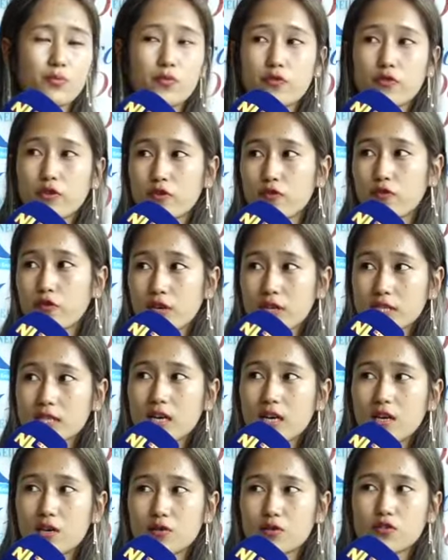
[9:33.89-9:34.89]
voice
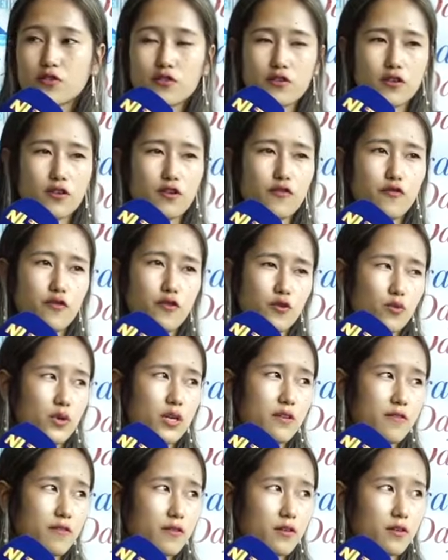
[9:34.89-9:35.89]
out for
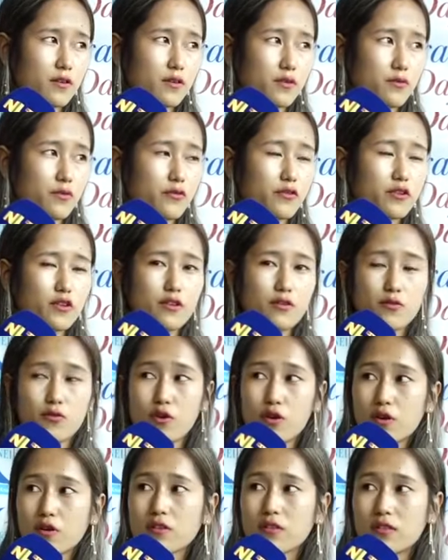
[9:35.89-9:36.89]
the wrong